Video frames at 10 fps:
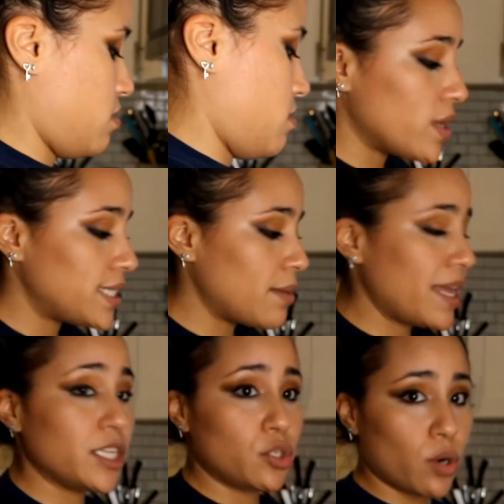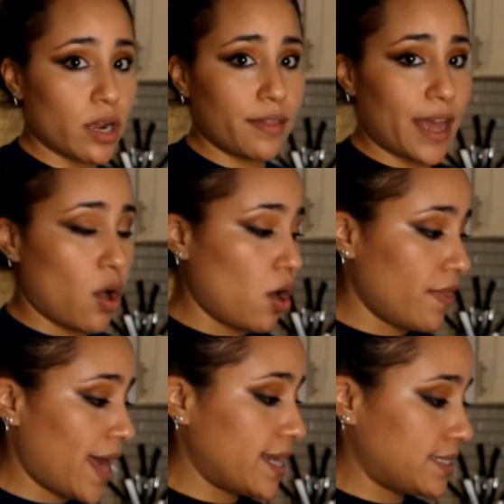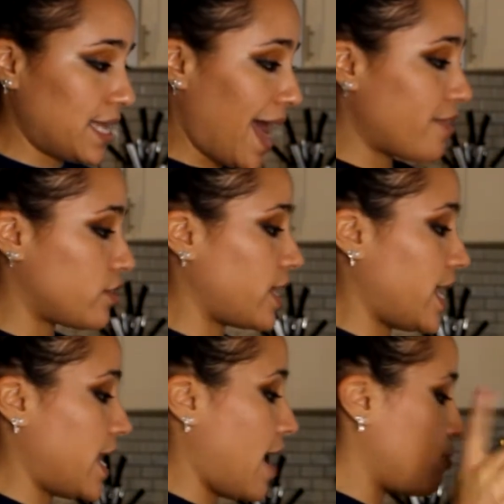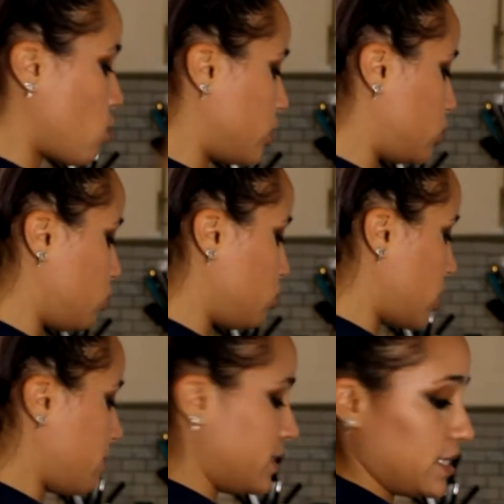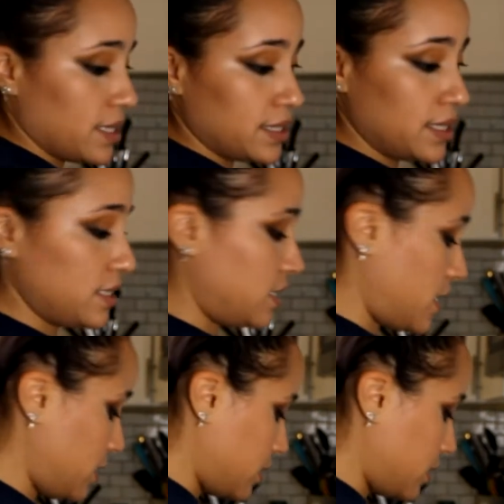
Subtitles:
Once I make sure that all that is lathered in, I'm going to jump into the seasonings.